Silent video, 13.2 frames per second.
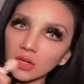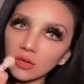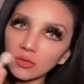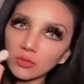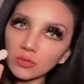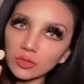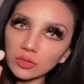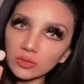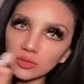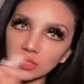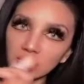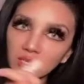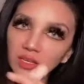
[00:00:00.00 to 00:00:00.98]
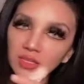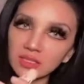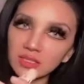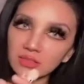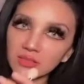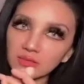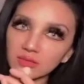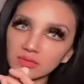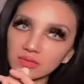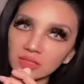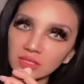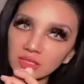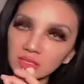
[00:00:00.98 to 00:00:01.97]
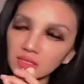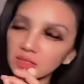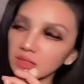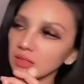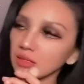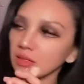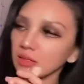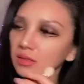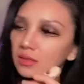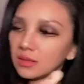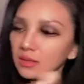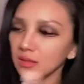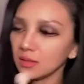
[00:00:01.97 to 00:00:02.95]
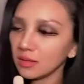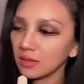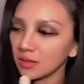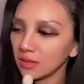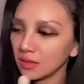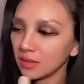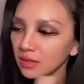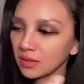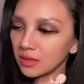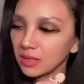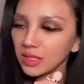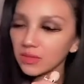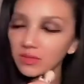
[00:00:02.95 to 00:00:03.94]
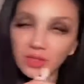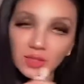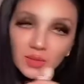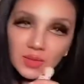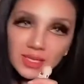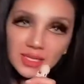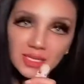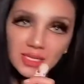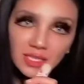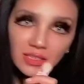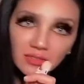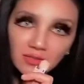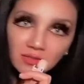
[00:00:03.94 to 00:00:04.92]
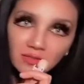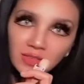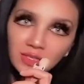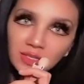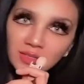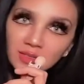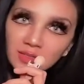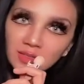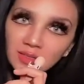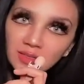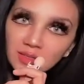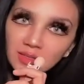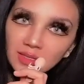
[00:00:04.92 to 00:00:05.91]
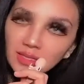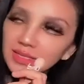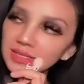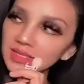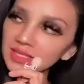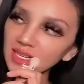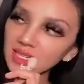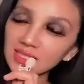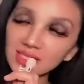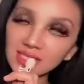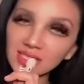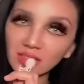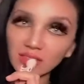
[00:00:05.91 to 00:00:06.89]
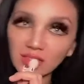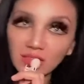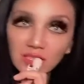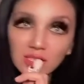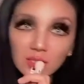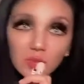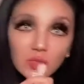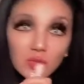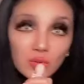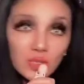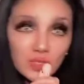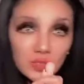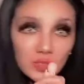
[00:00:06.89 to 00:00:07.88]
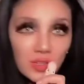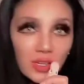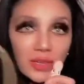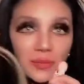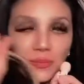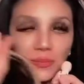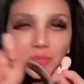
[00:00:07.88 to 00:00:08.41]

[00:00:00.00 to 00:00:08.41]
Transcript: room to kind of, even though it's stiff, it's less stiff than the smaller ones, right?